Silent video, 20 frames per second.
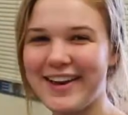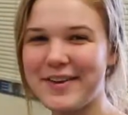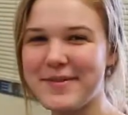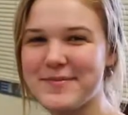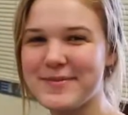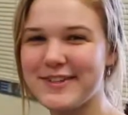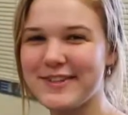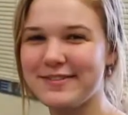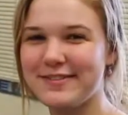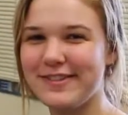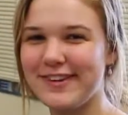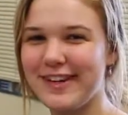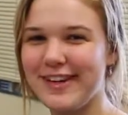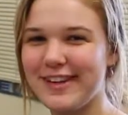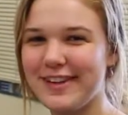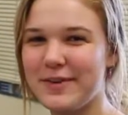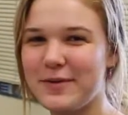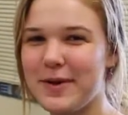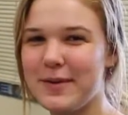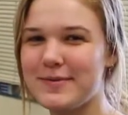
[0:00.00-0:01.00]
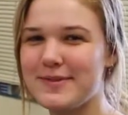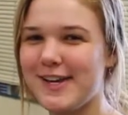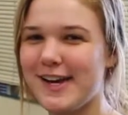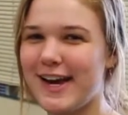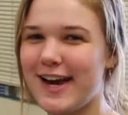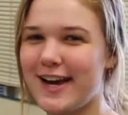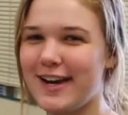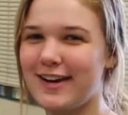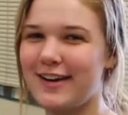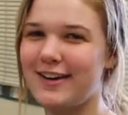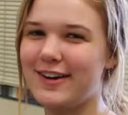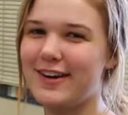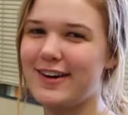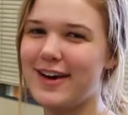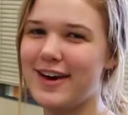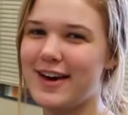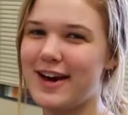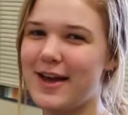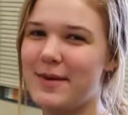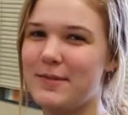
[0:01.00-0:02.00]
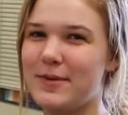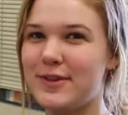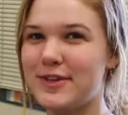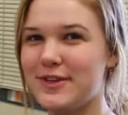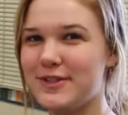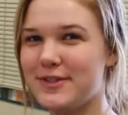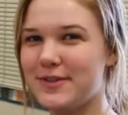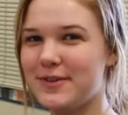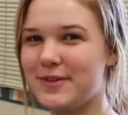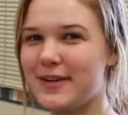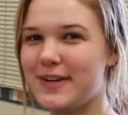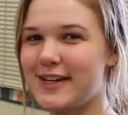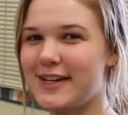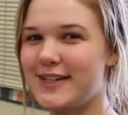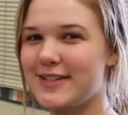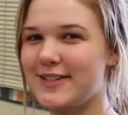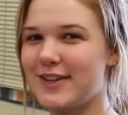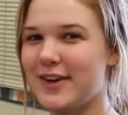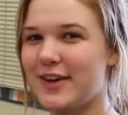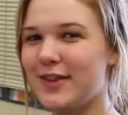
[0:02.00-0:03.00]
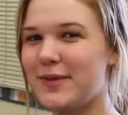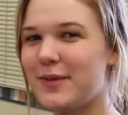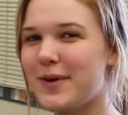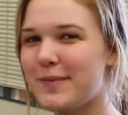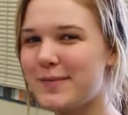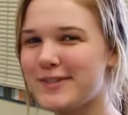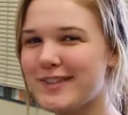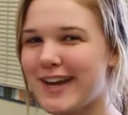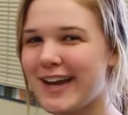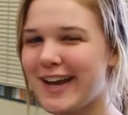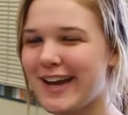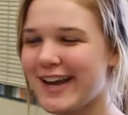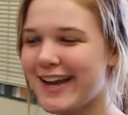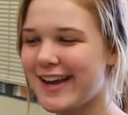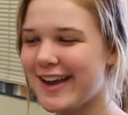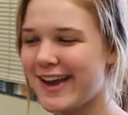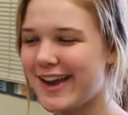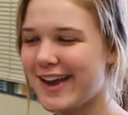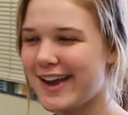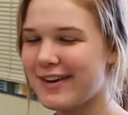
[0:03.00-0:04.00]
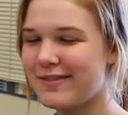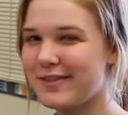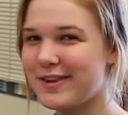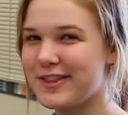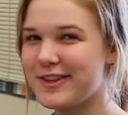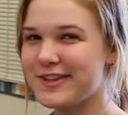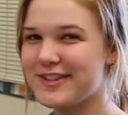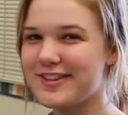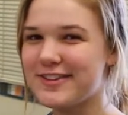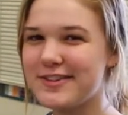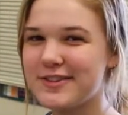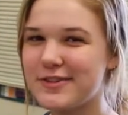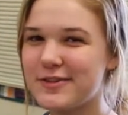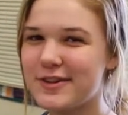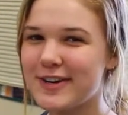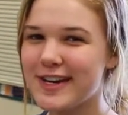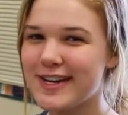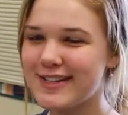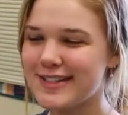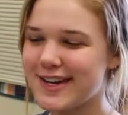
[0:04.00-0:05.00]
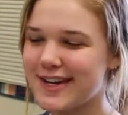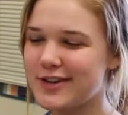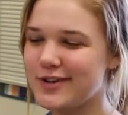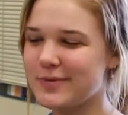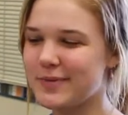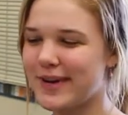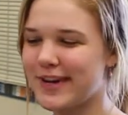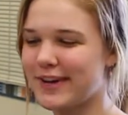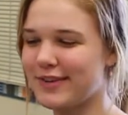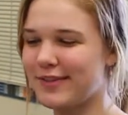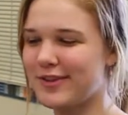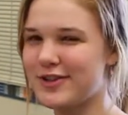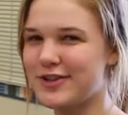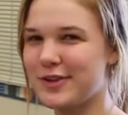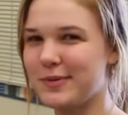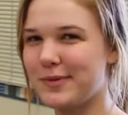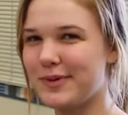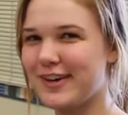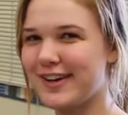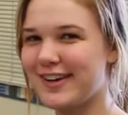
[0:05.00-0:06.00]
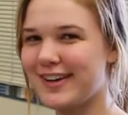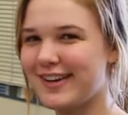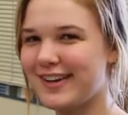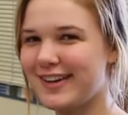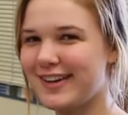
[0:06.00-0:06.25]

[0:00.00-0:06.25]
I'm Tiffany, the website editor, and I put the stories on the website, and when there's no stories, I do my English homework.